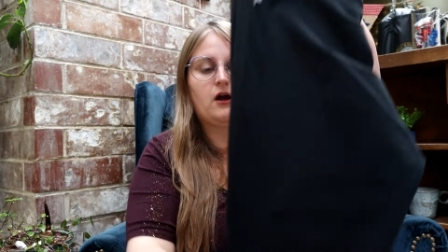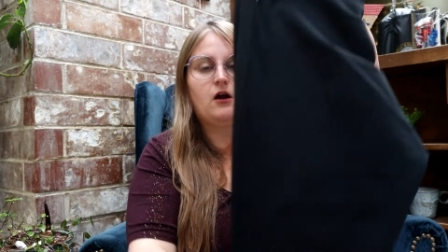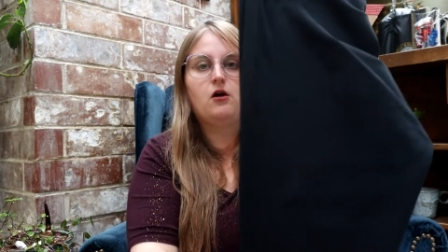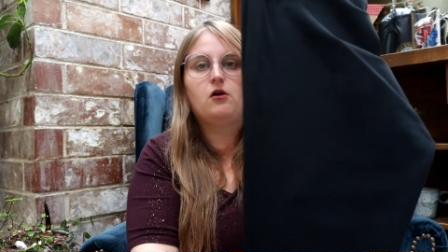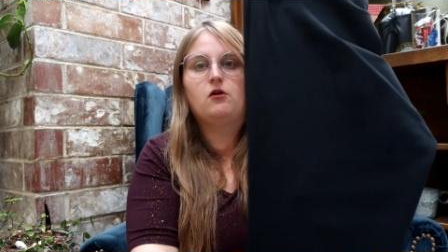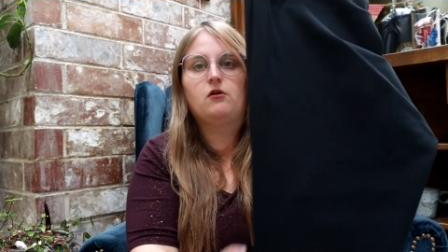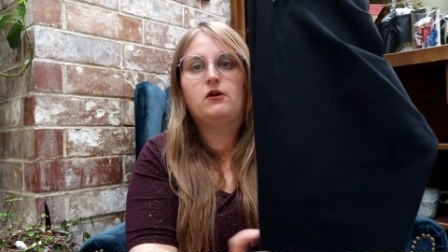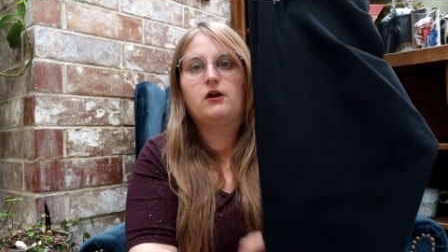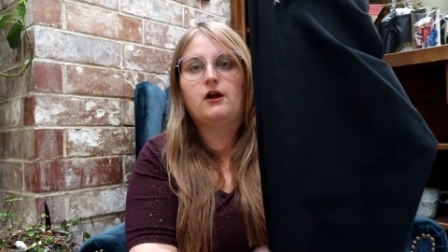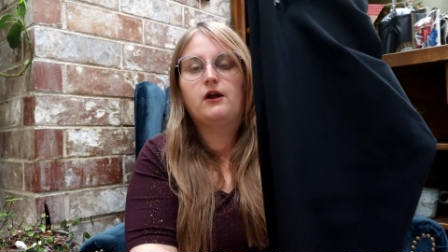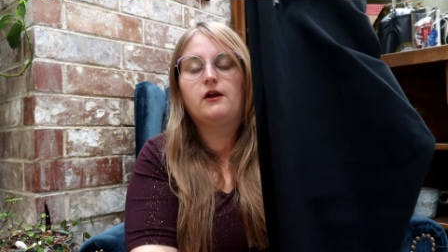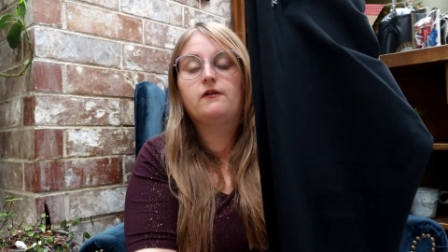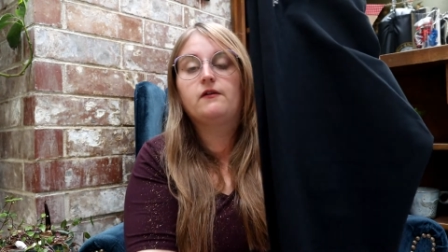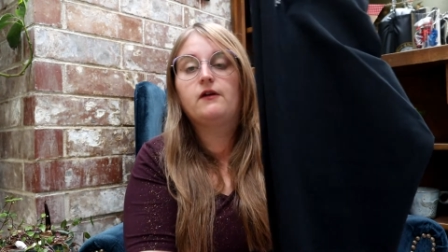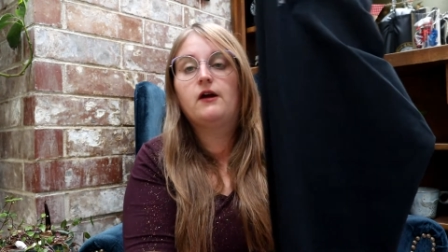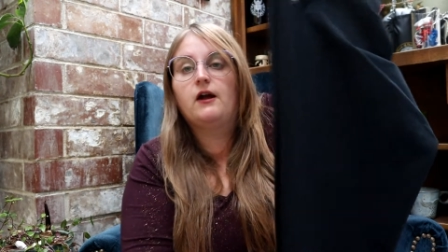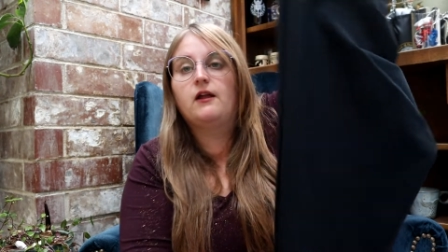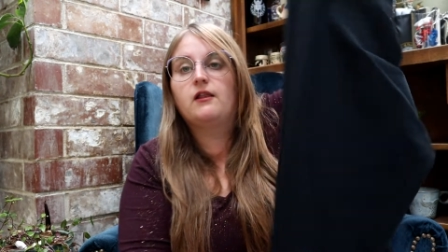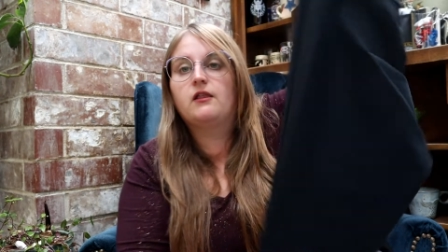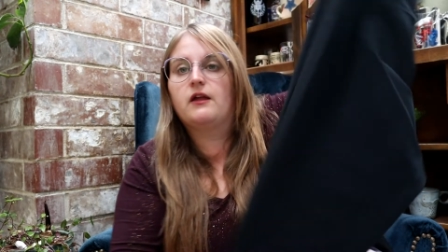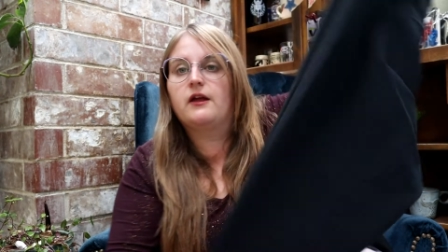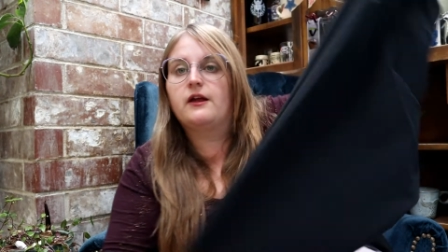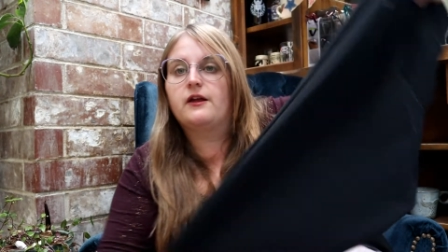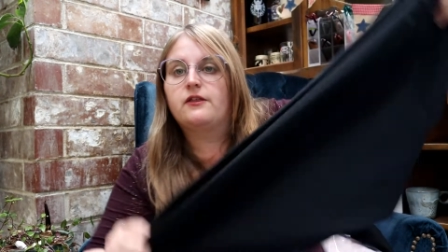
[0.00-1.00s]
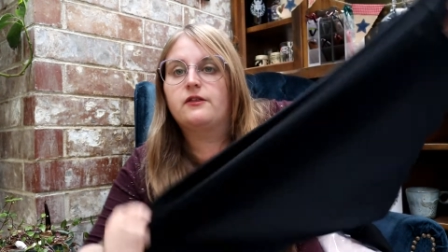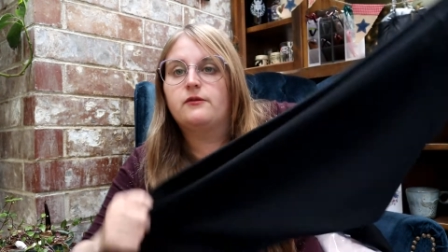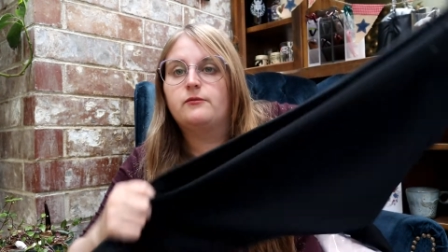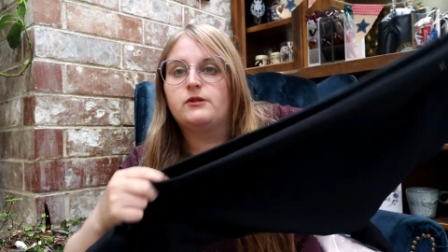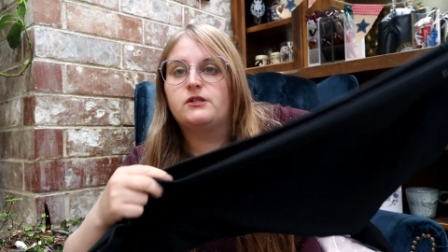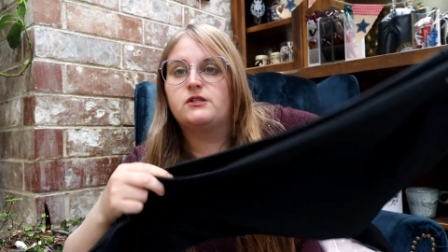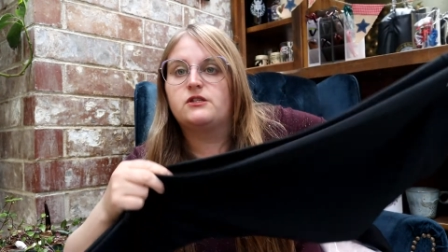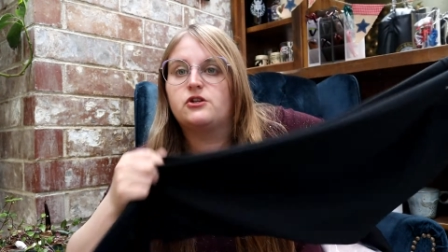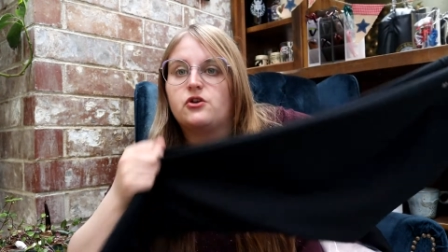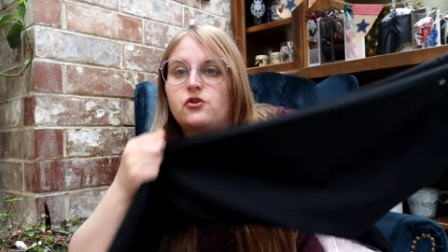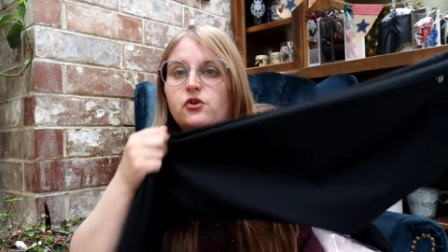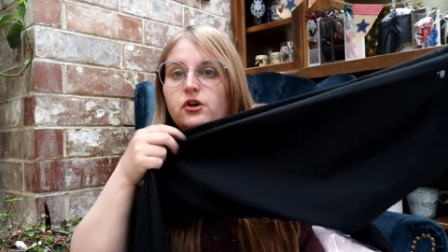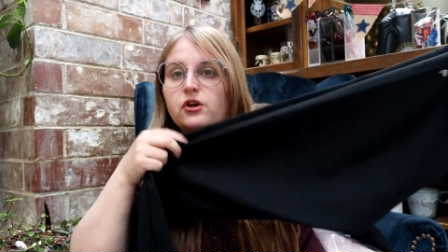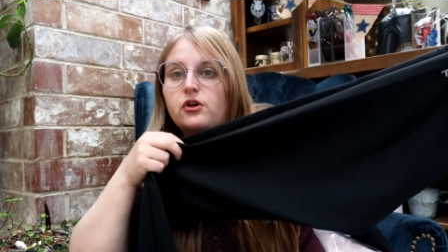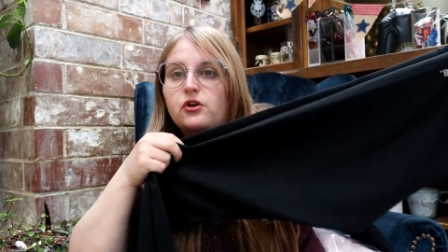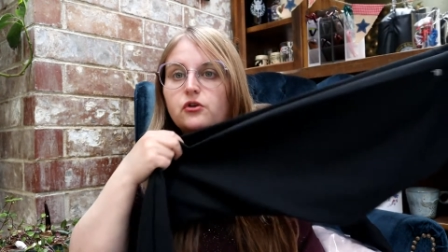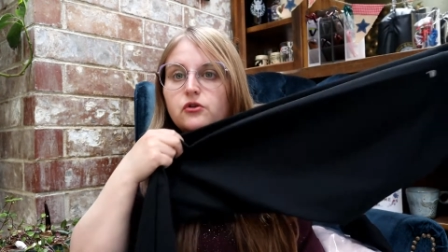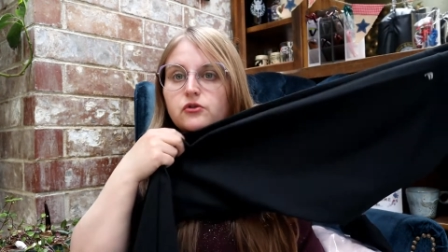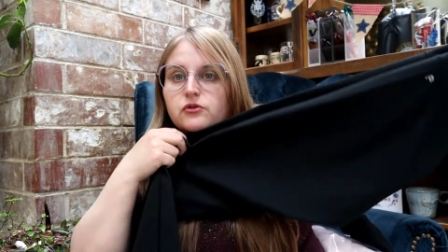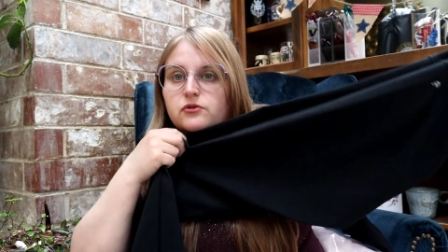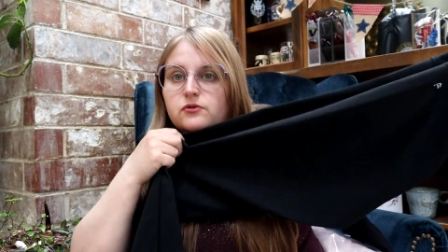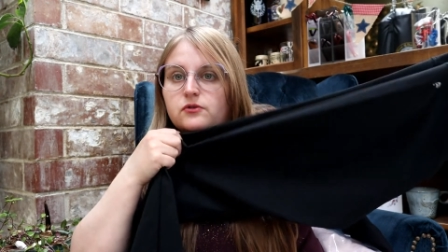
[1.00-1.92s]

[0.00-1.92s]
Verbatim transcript: out. I, I like the material.